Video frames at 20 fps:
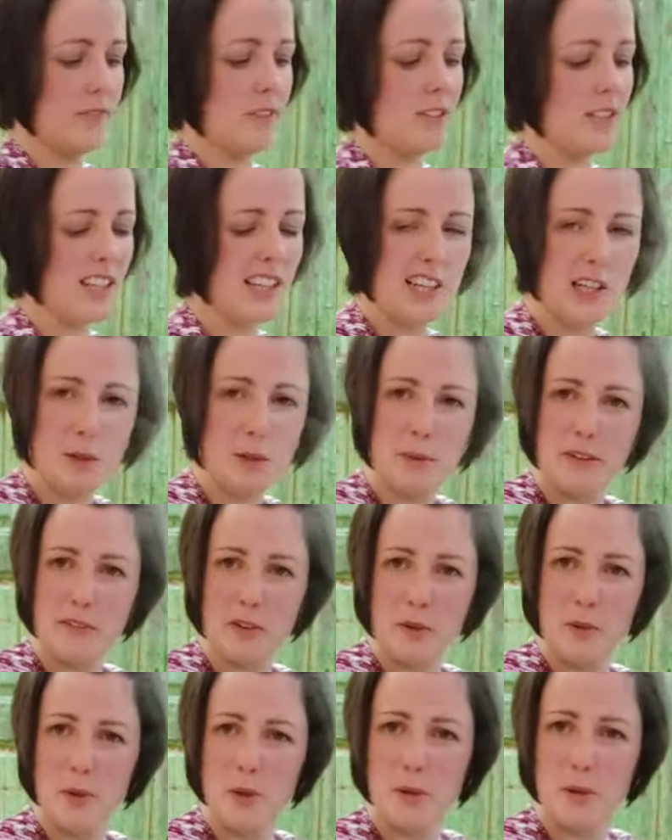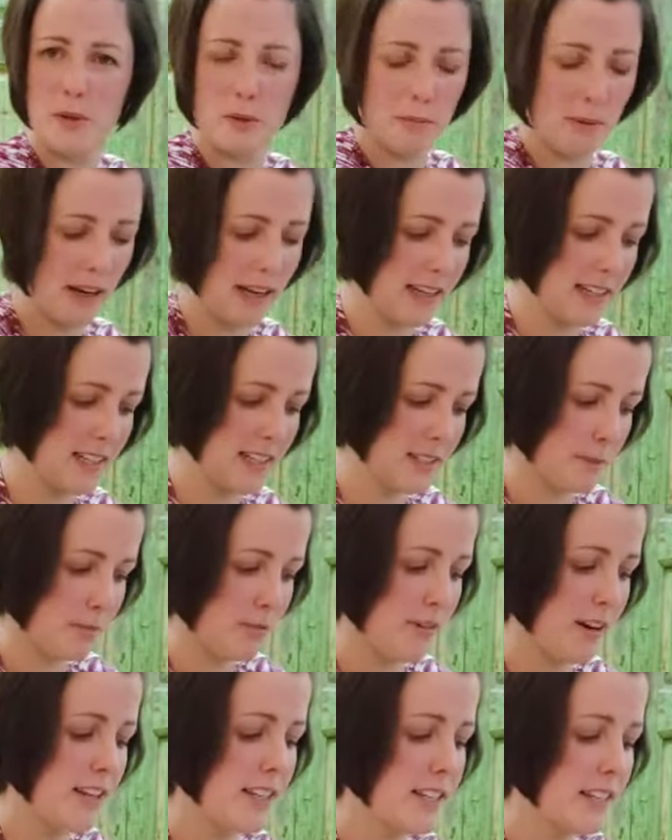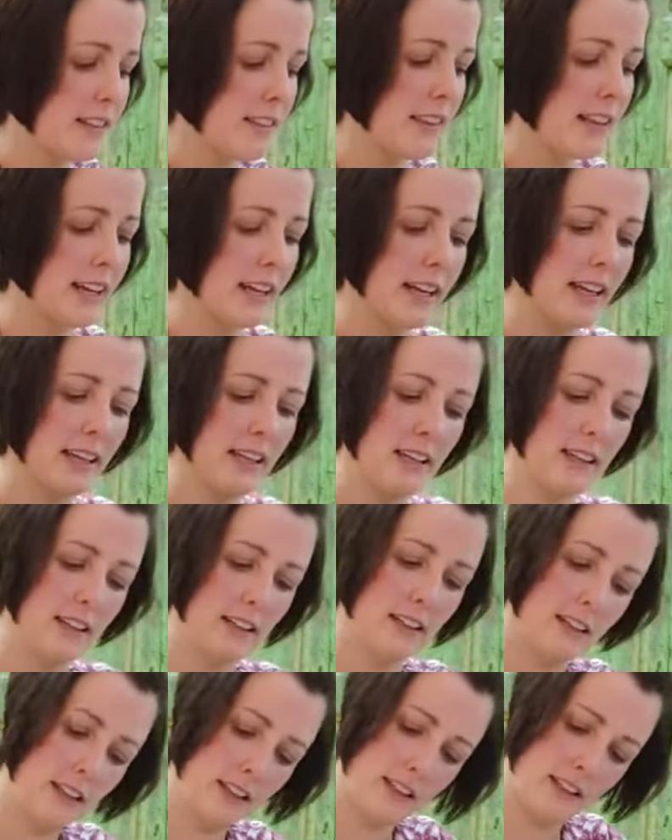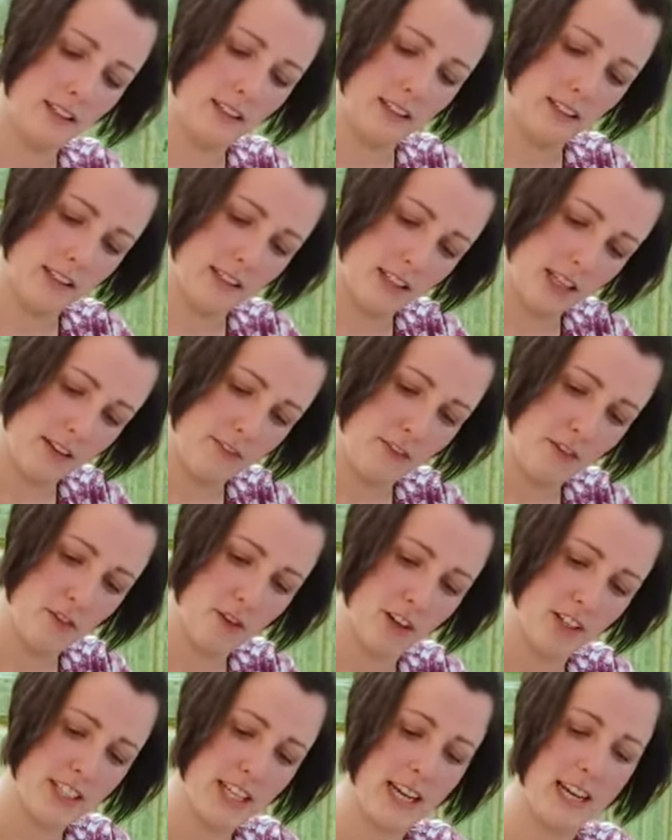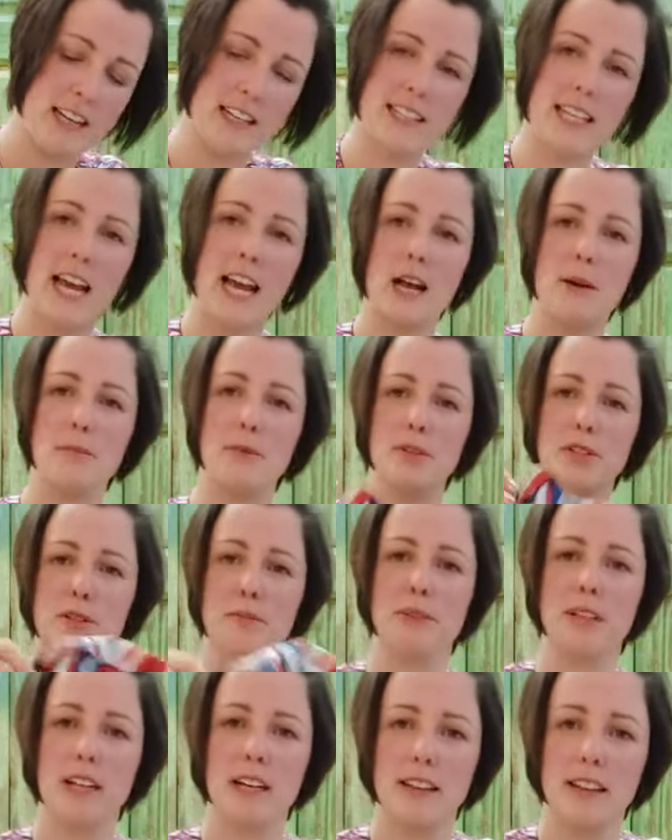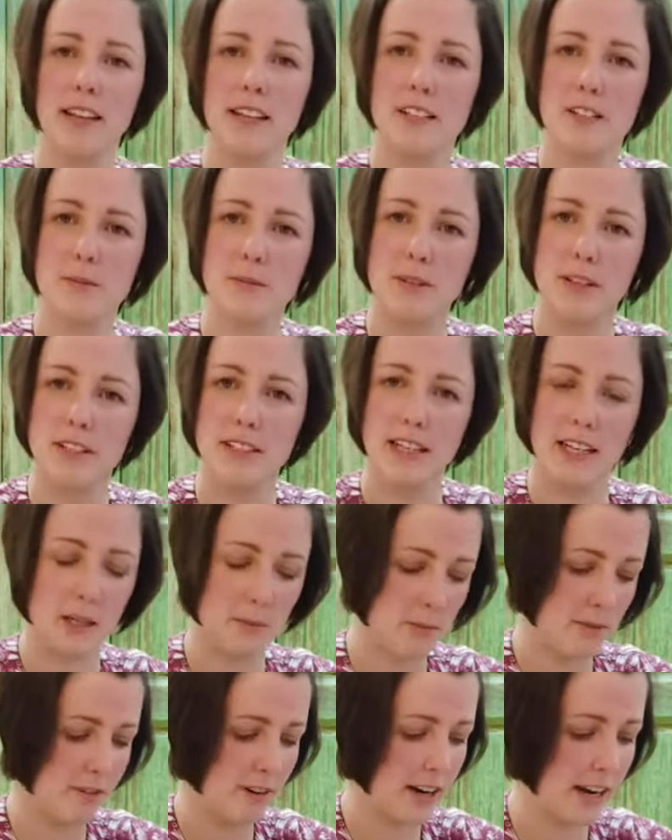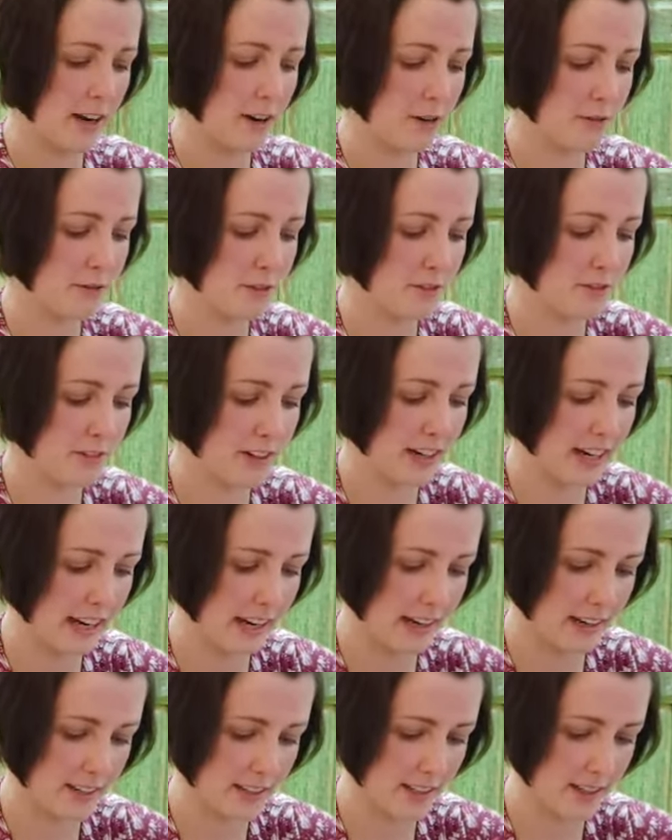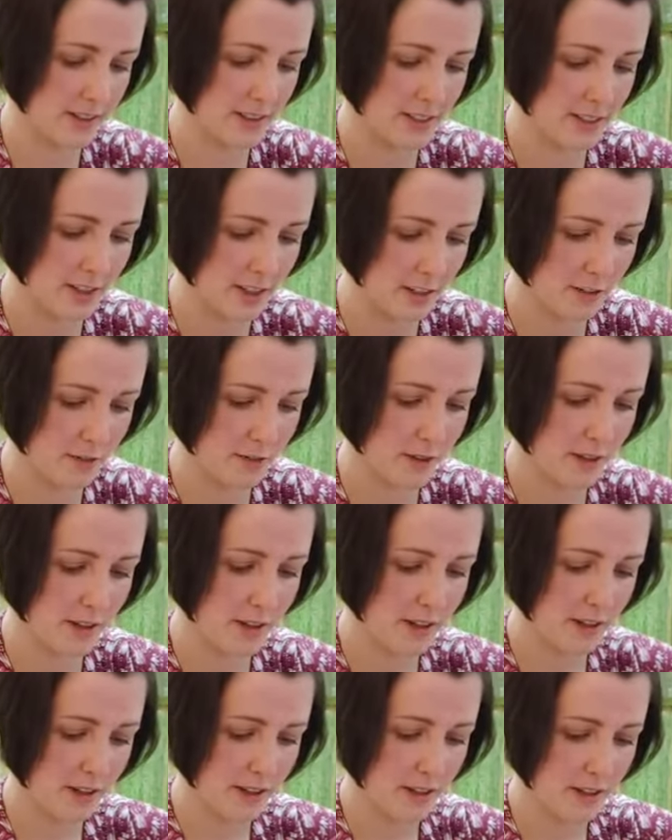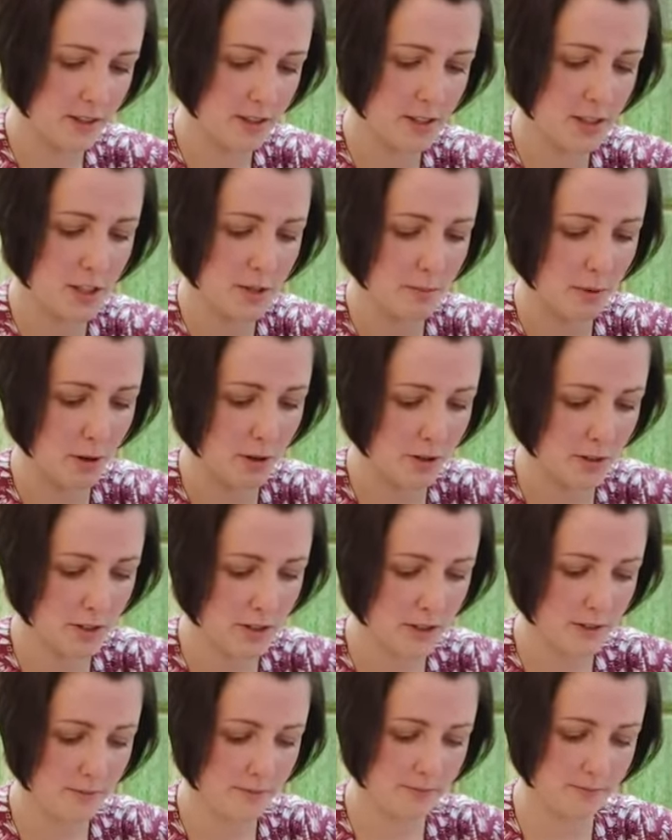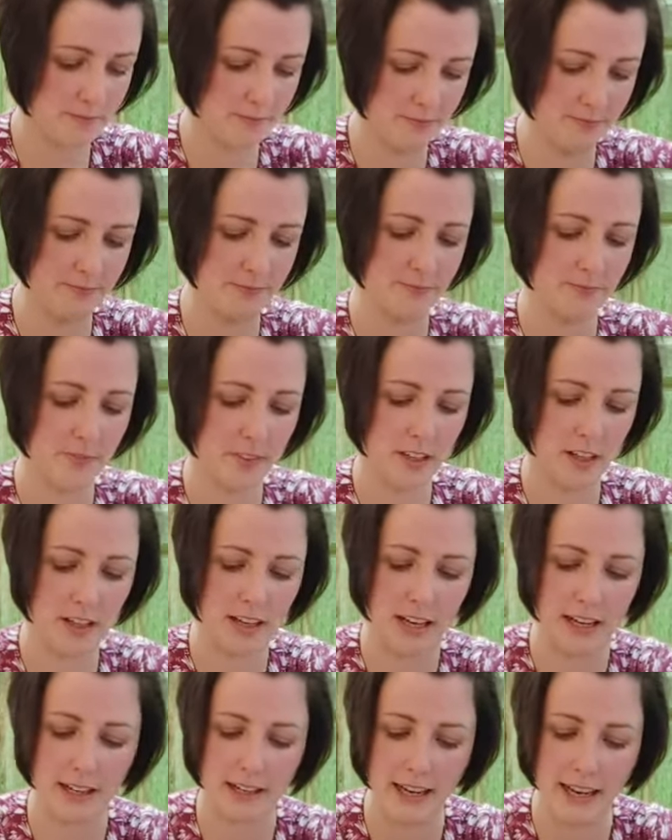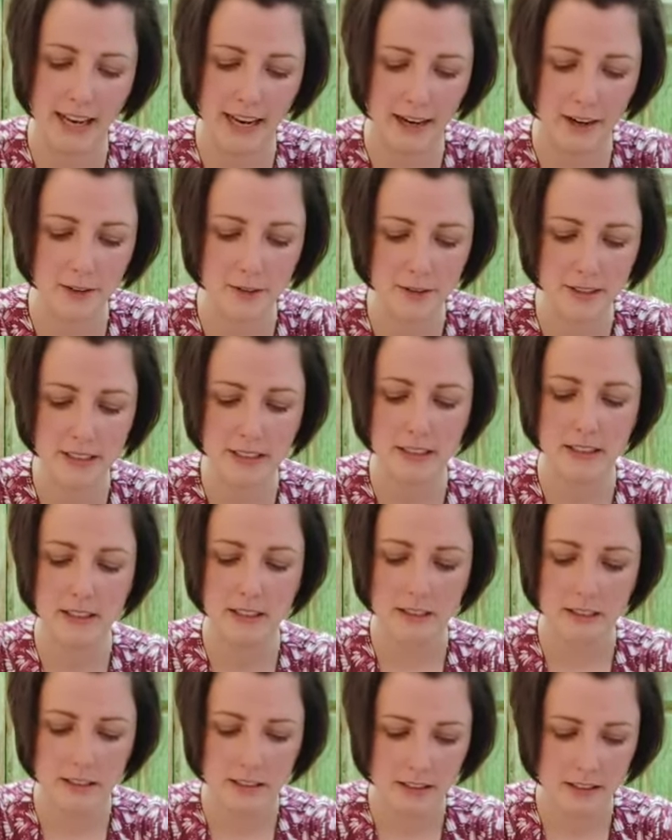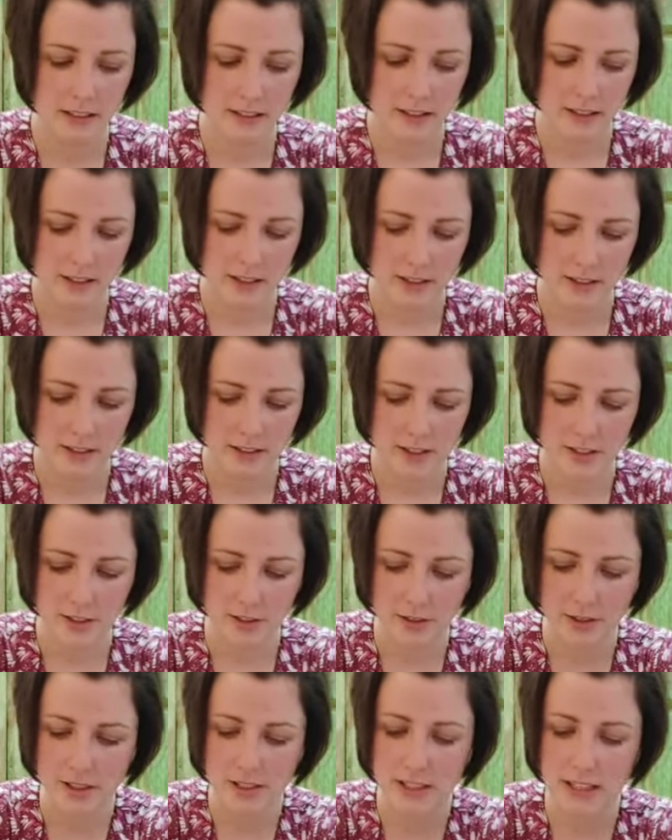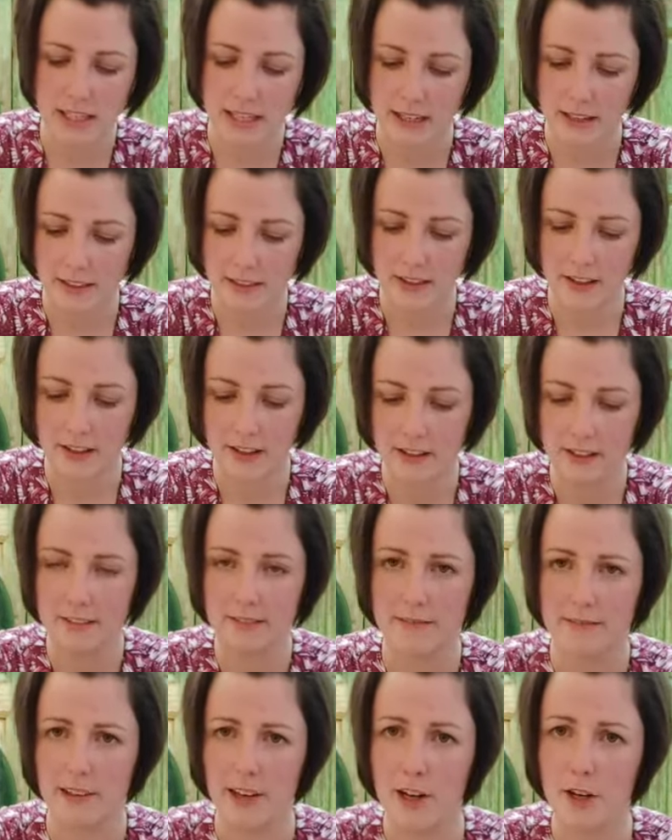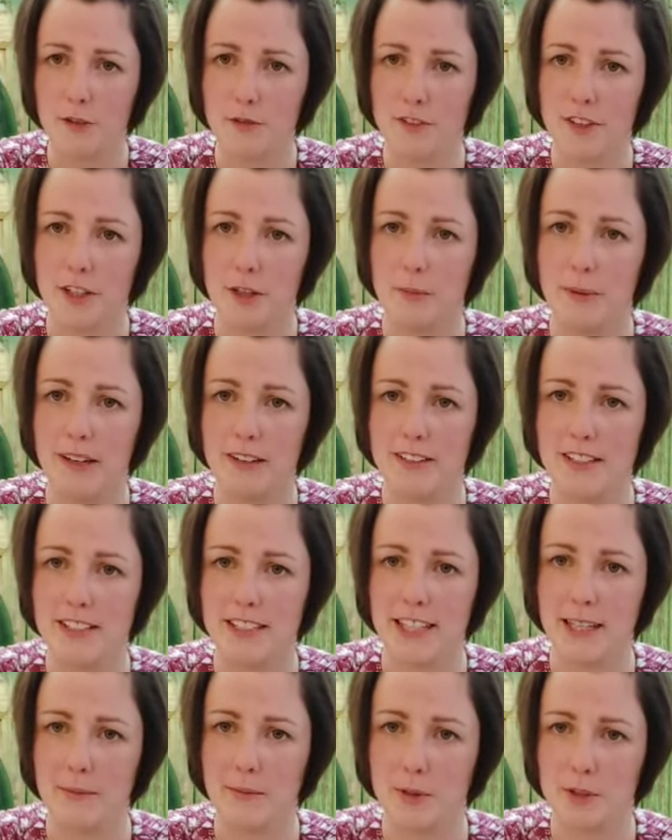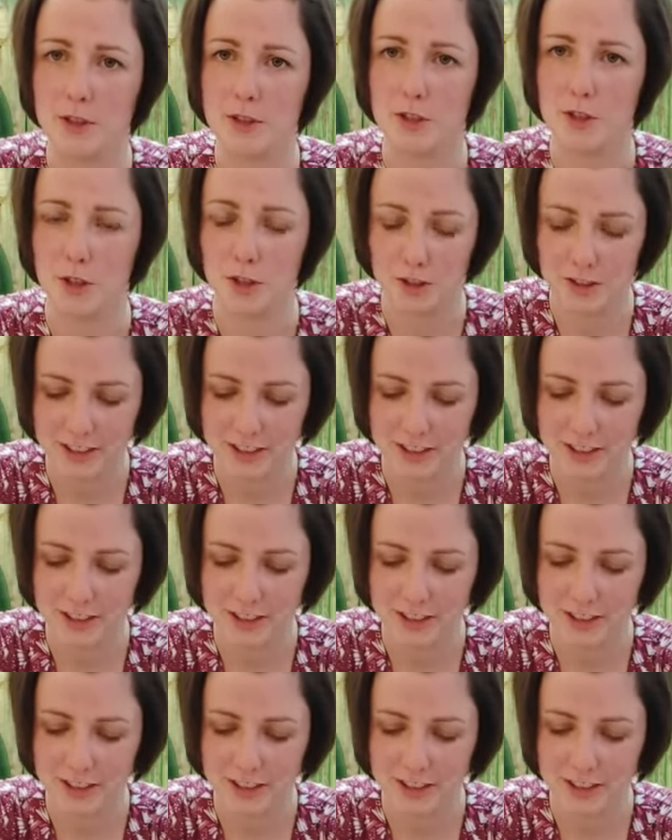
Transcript: It's a little bit of an awkward place to press in there. If you've got a tailor's ham or something like that, sometimes that can be very helpful for getting into those kind of spots. Okay, now, so you'll see that, well, hopefully you'll be able to see, I'm not sure.